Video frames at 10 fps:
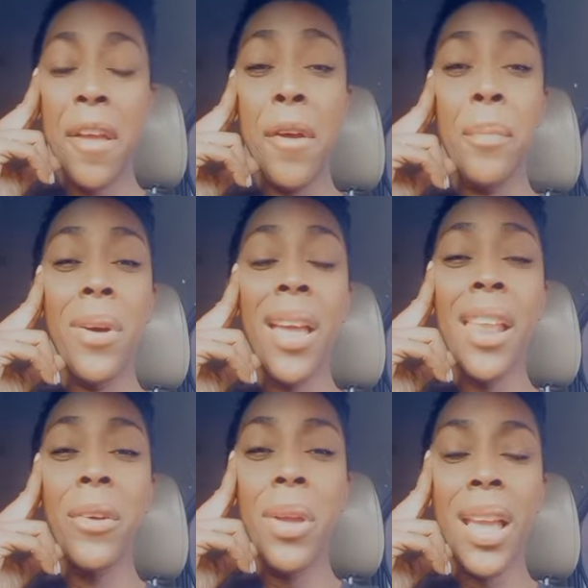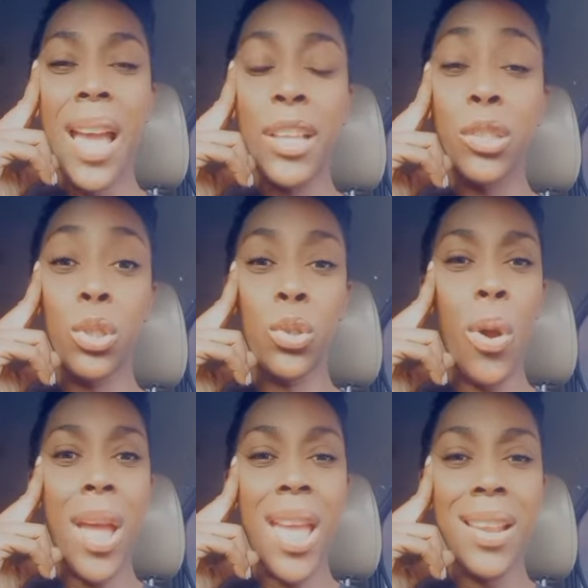But anyway, guys, the
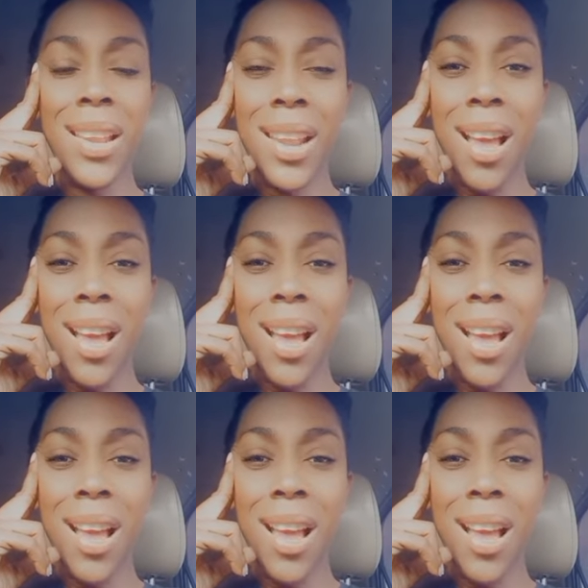score ended